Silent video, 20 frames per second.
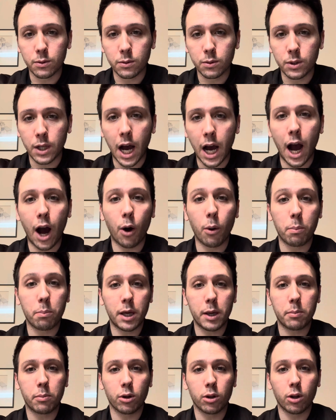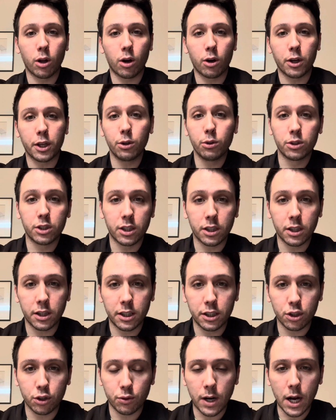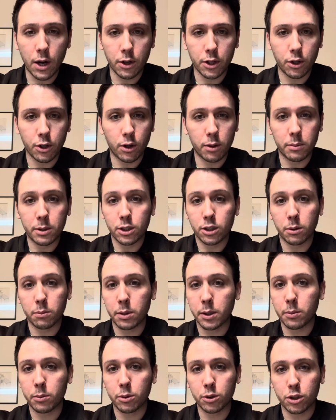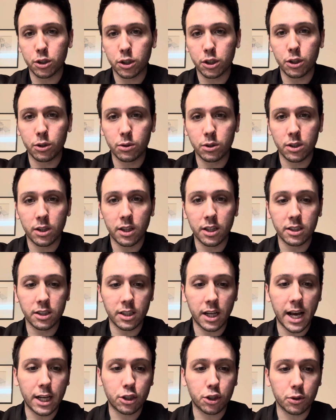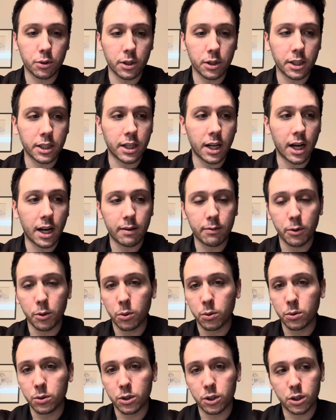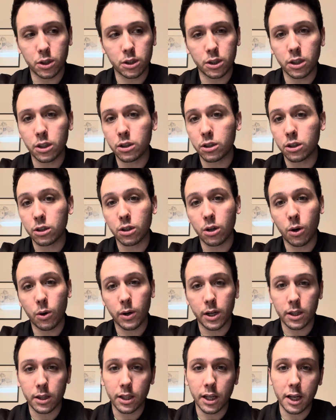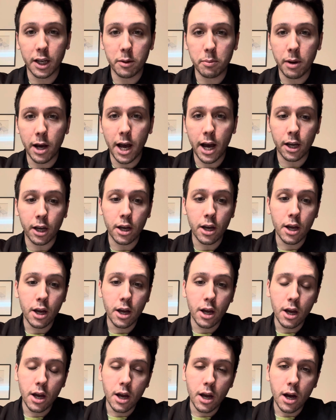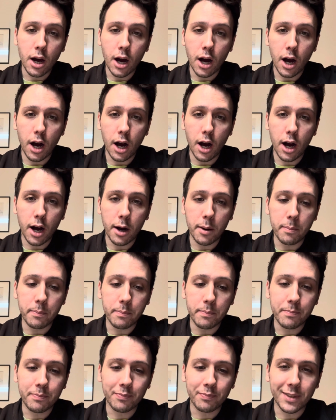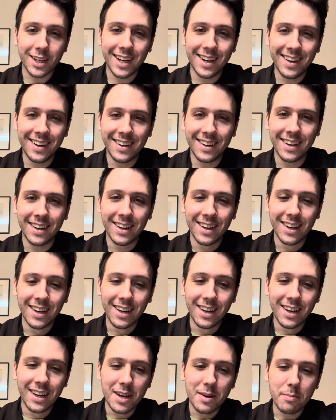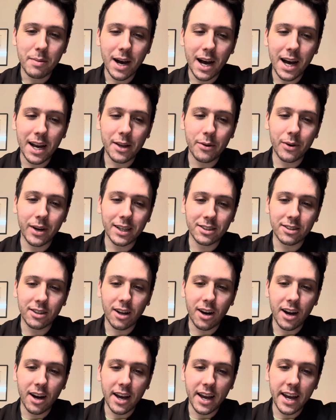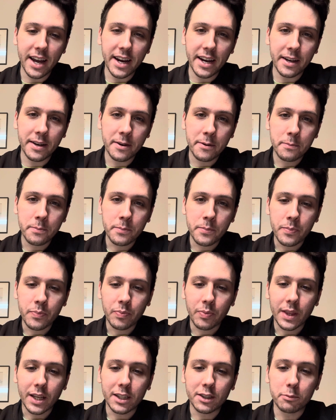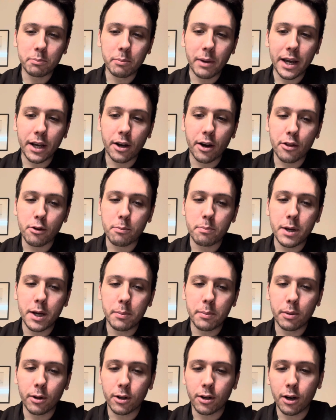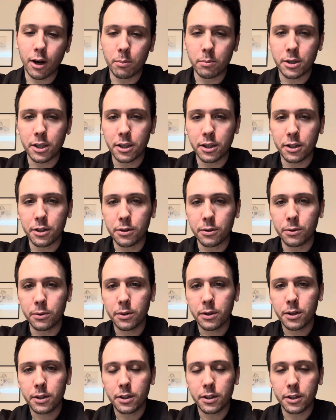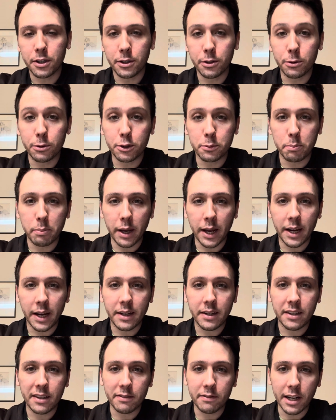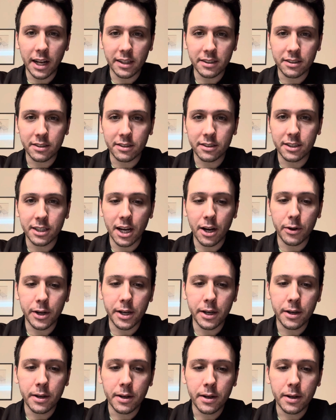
how people are using these around you. I mean, some people just use these naturally. Not everyone is just easygoing and laid back. But anyways, Law 8 is make other people come to you, use bait if necessary.